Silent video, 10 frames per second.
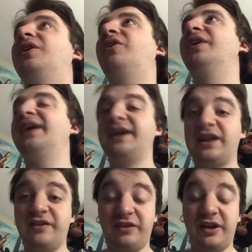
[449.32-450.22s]

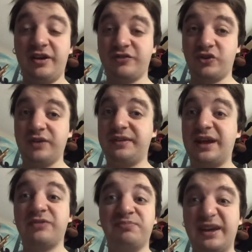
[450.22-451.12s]
of course
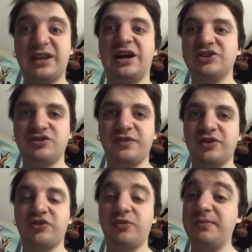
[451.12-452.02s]
that big
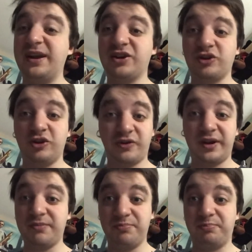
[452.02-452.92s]
controversial
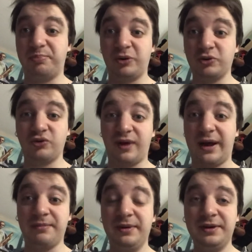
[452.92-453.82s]
midi-chlorian
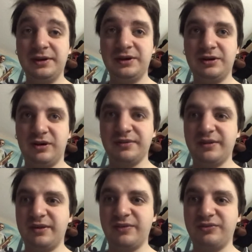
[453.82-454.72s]
bullcrap
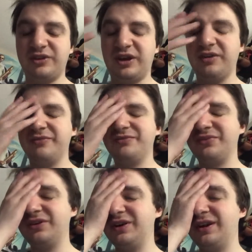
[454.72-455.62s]
that we have seen.
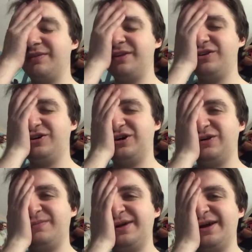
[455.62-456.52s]

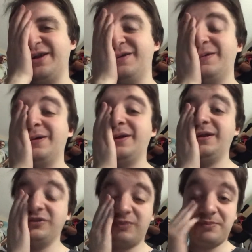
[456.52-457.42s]
Oh man,
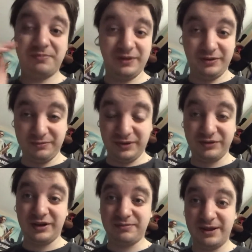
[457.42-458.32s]
it's what
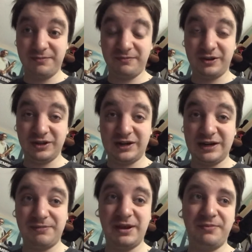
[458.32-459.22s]
pissed off a
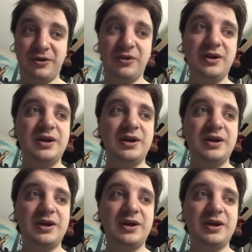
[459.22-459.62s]
lot of people.